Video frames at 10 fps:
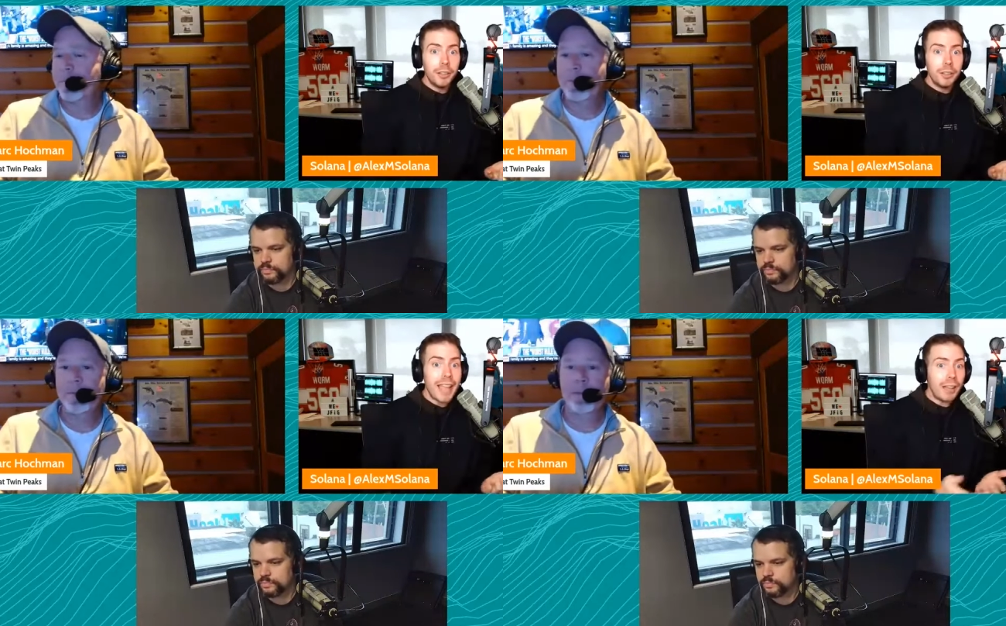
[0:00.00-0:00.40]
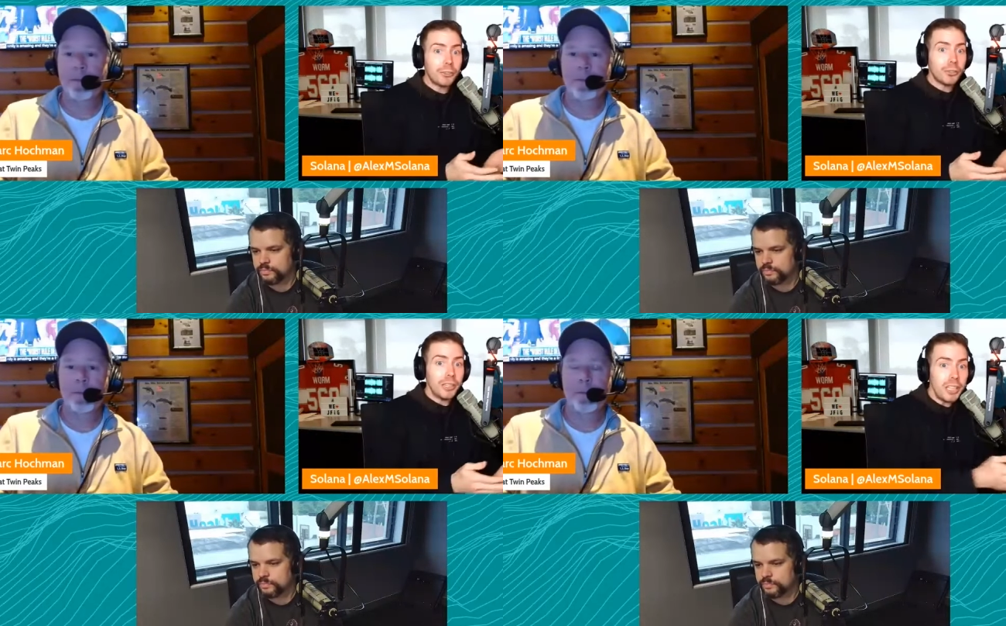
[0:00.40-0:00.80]

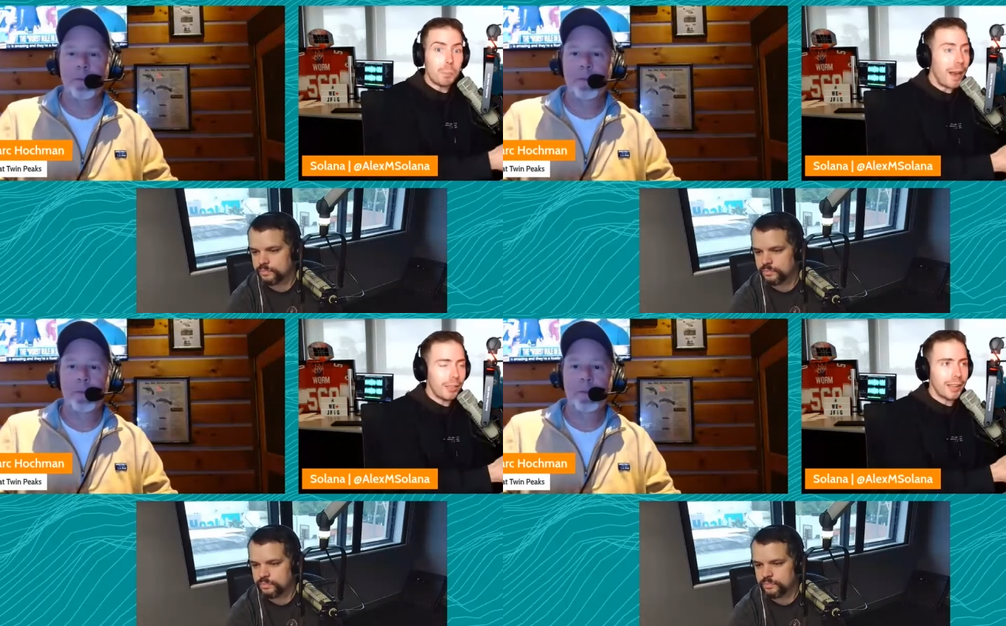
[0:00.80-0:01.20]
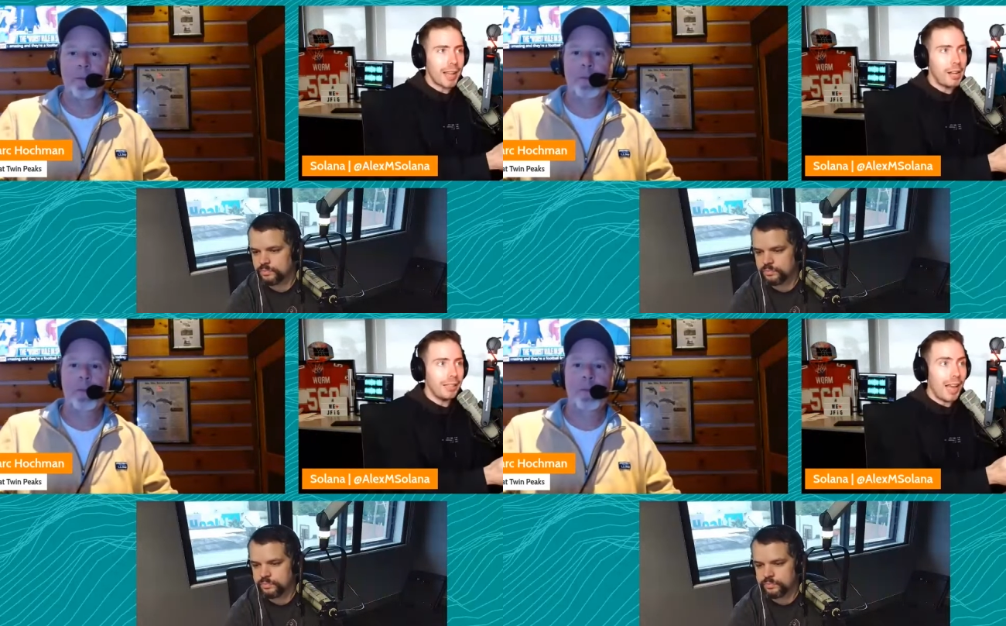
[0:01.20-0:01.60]
Speaker 1: Yes, he's better than
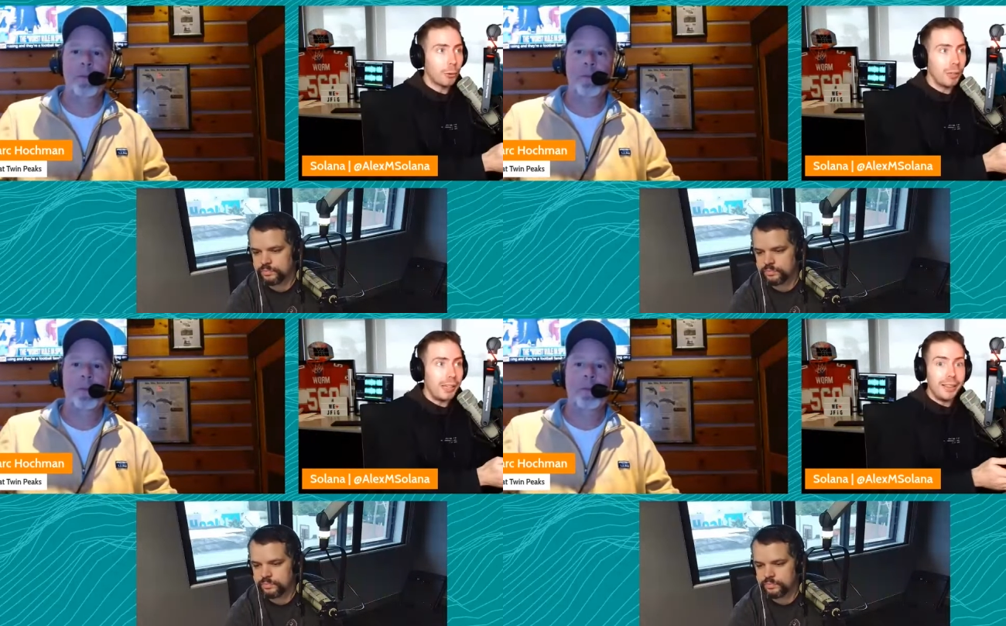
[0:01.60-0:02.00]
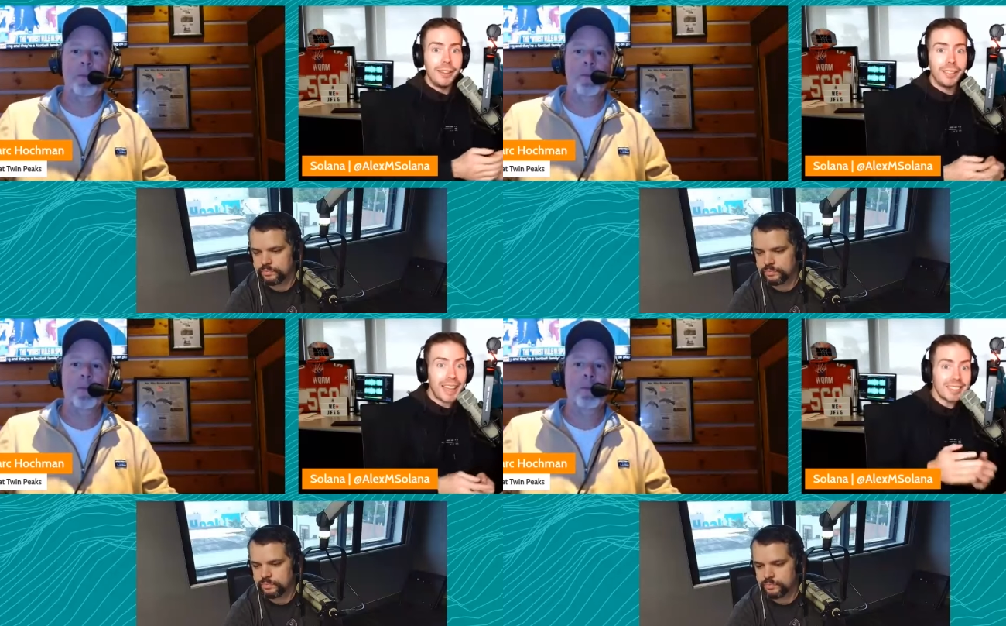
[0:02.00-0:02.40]
Kyle Lowry.
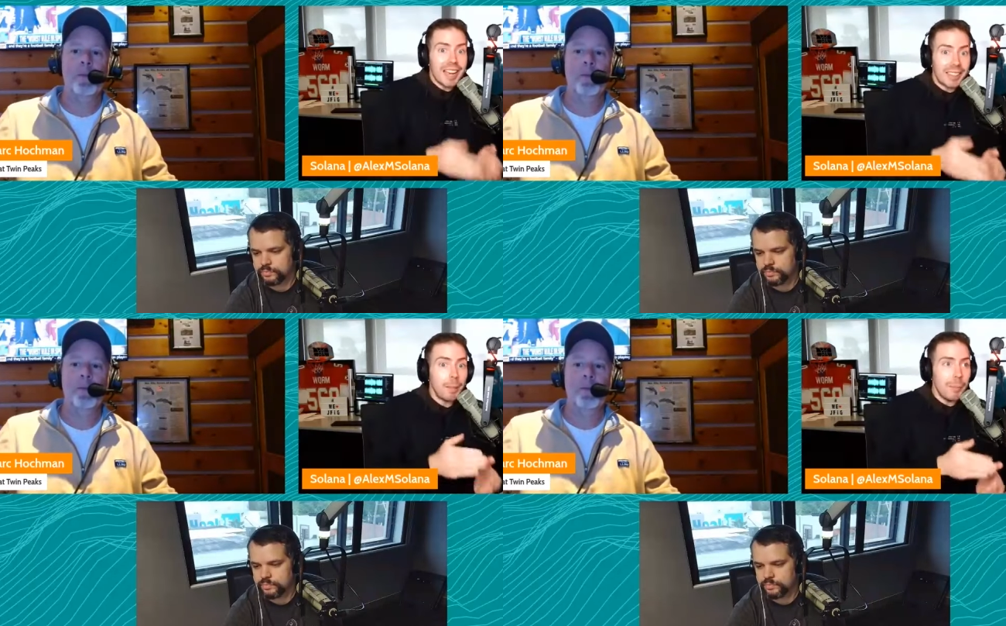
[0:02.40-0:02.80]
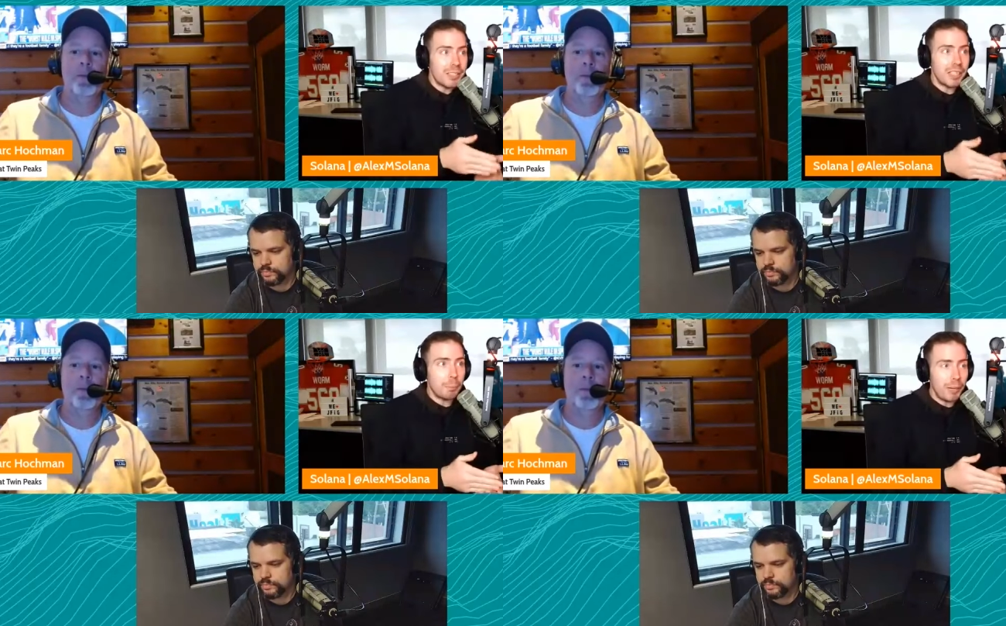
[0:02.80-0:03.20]
That's not the
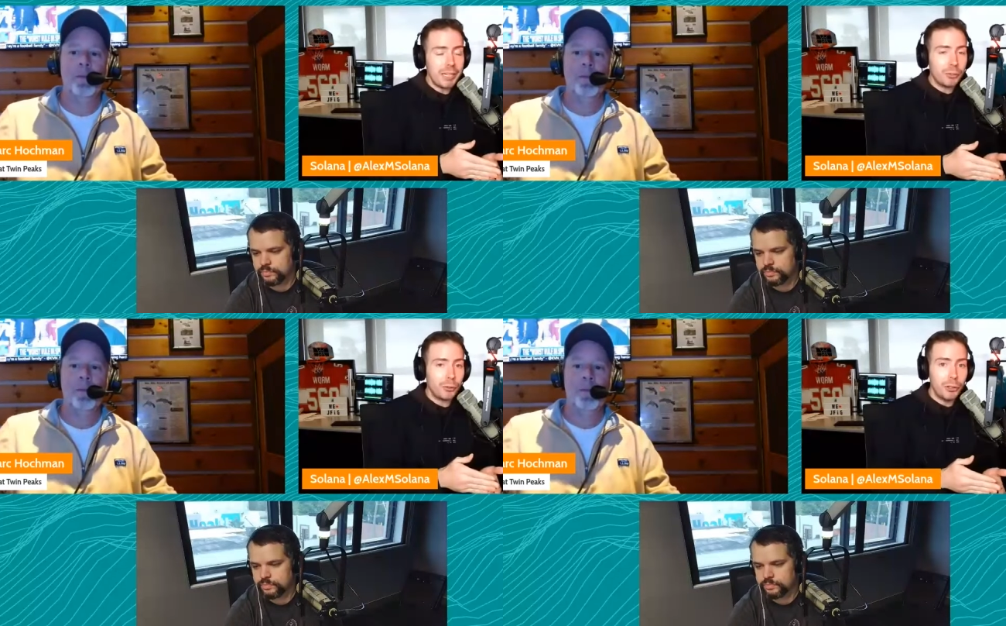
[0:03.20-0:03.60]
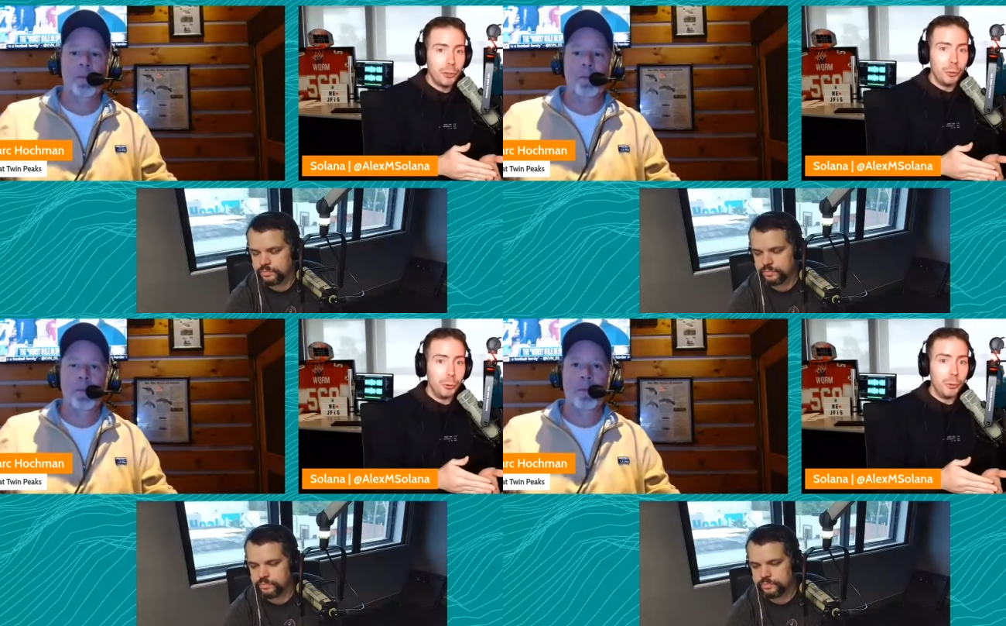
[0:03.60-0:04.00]
missing piece for
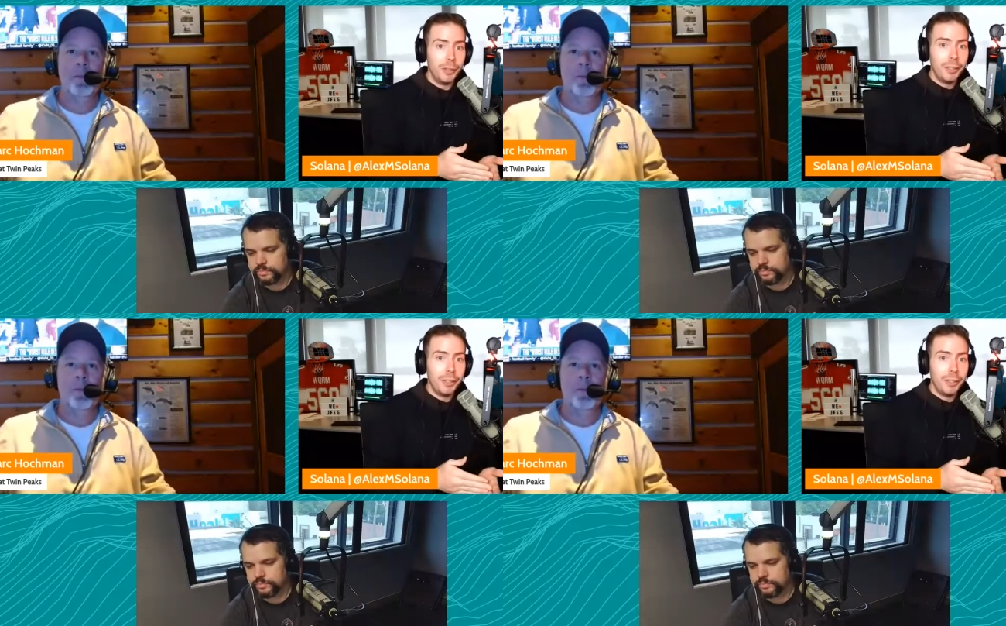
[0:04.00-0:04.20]
you.